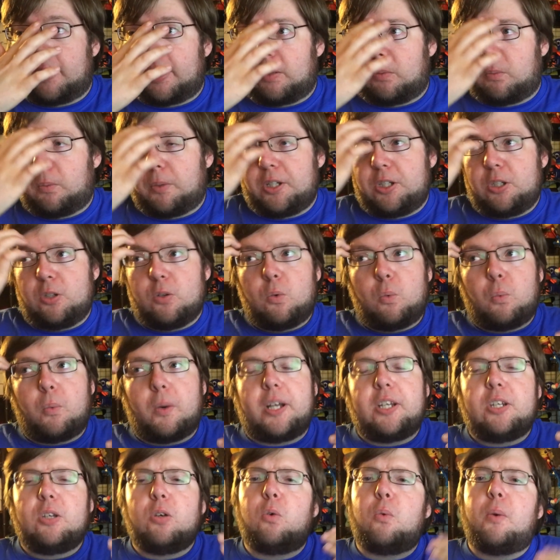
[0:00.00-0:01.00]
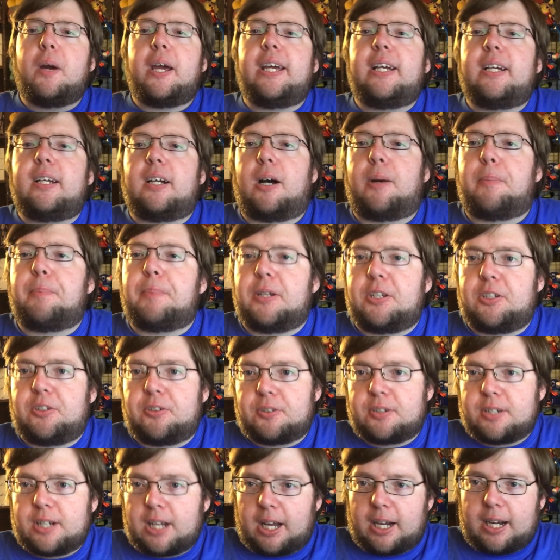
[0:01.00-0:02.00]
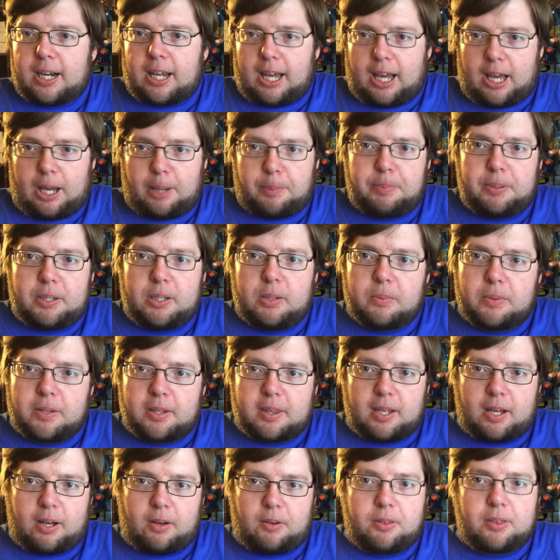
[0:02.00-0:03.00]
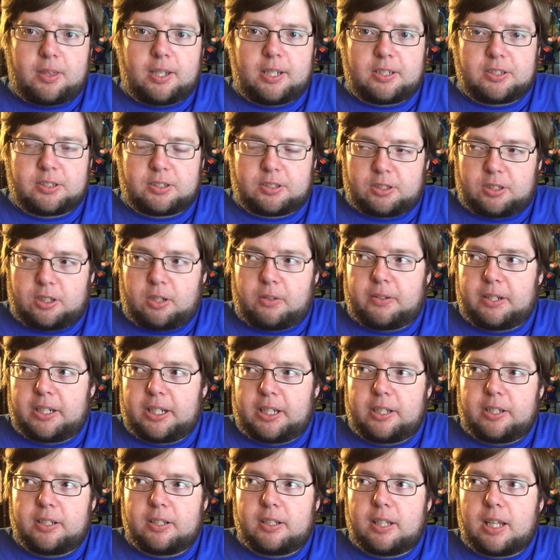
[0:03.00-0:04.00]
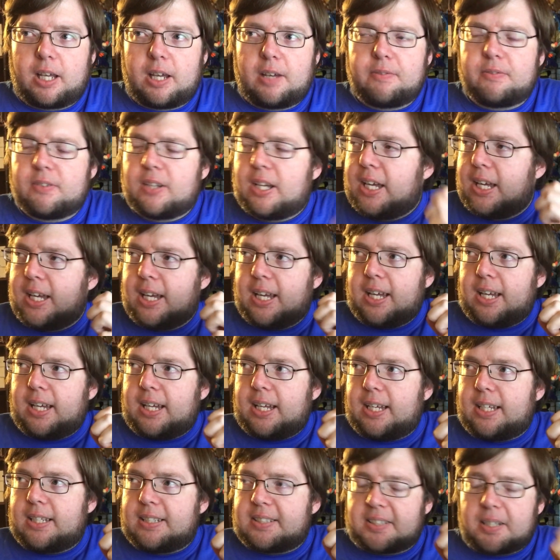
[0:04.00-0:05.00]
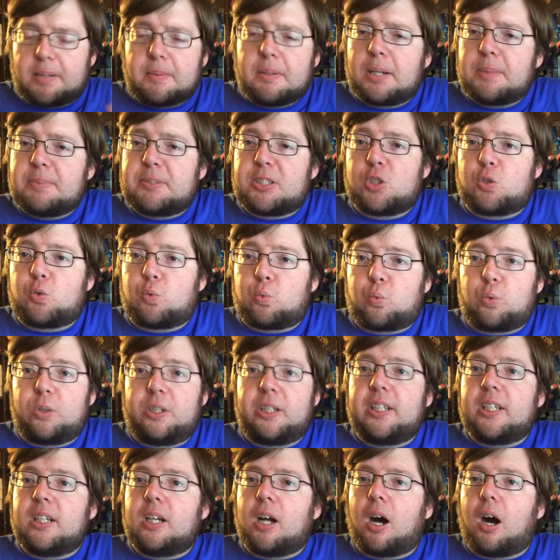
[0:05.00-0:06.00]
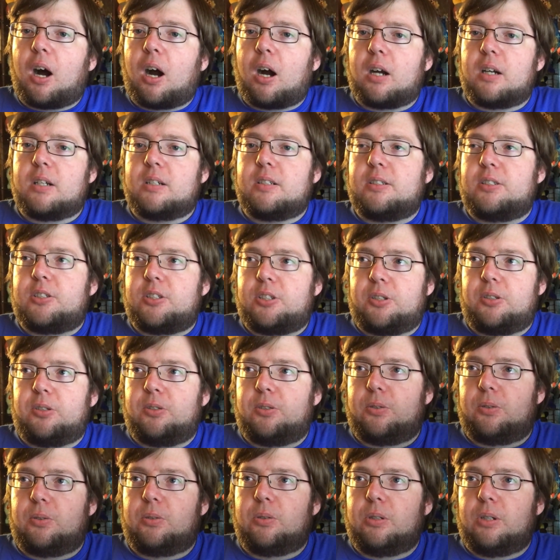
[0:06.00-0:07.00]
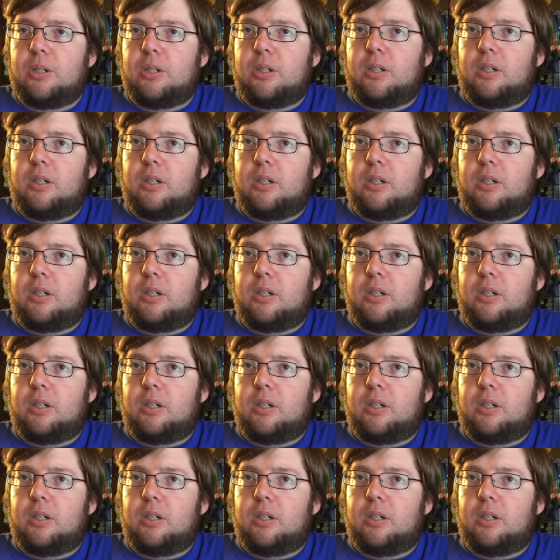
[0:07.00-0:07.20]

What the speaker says: Like, when you wake up and you're not happy with how things are going in your life, sometimes it's really hard to